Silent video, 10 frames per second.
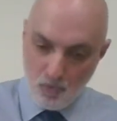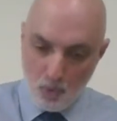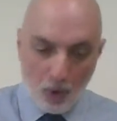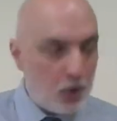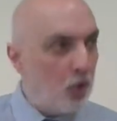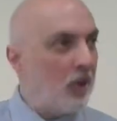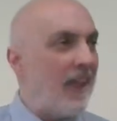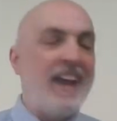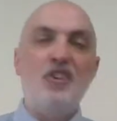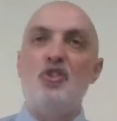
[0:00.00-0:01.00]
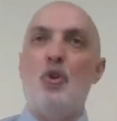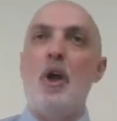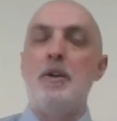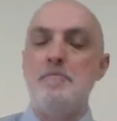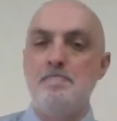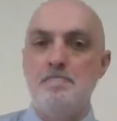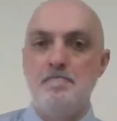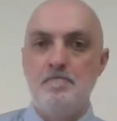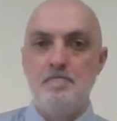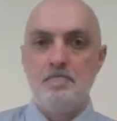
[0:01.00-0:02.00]
Will you cling to it?
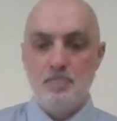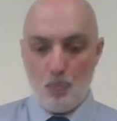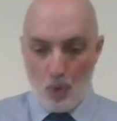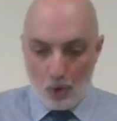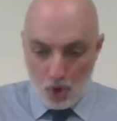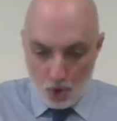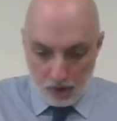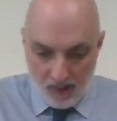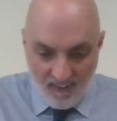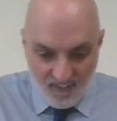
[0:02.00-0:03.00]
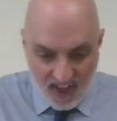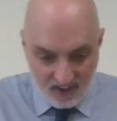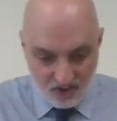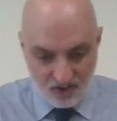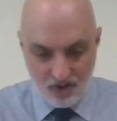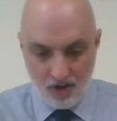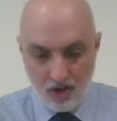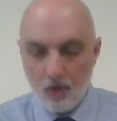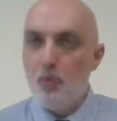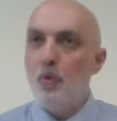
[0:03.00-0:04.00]
Will you love it?
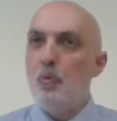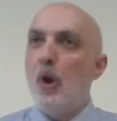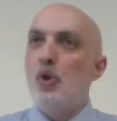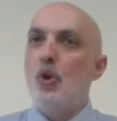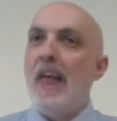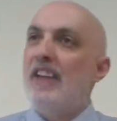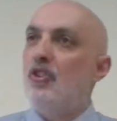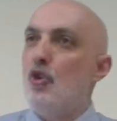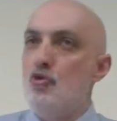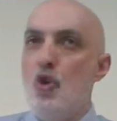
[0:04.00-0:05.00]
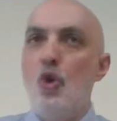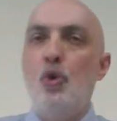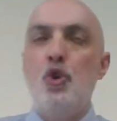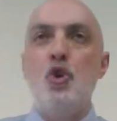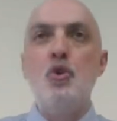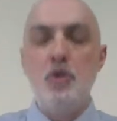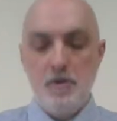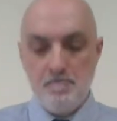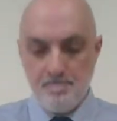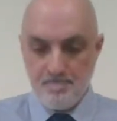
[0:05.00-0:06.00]
Will you let it rule you?
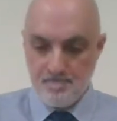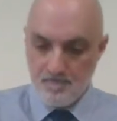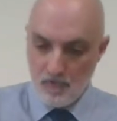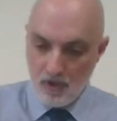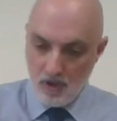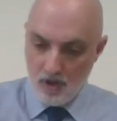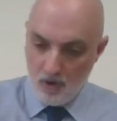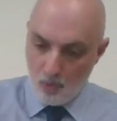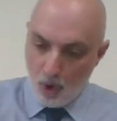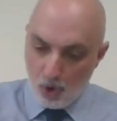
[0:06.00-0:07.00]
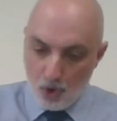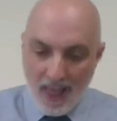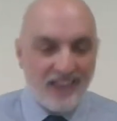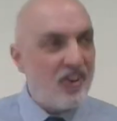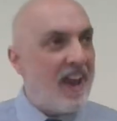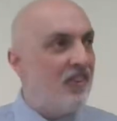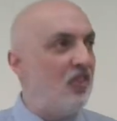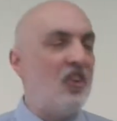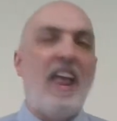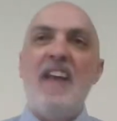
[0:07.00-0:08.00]
Will you let it
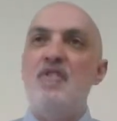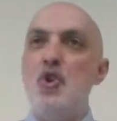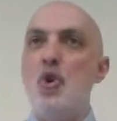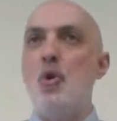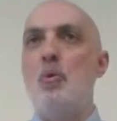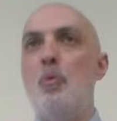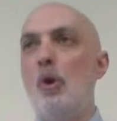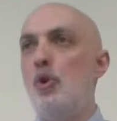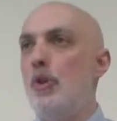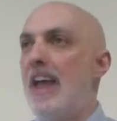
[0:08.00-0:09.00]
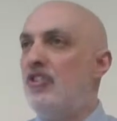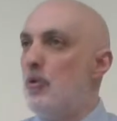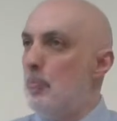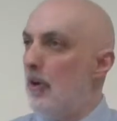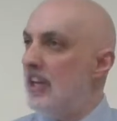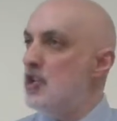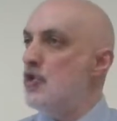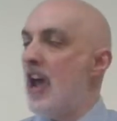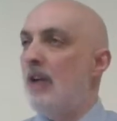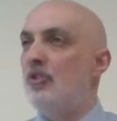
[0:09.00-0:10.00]
enslave you? Will you let it bring you
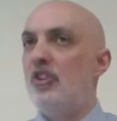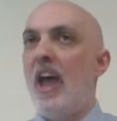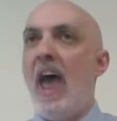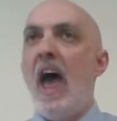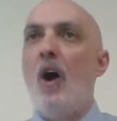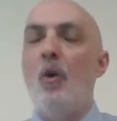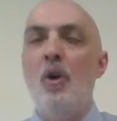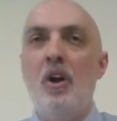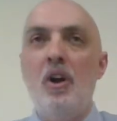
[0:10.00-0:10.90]
down to hell?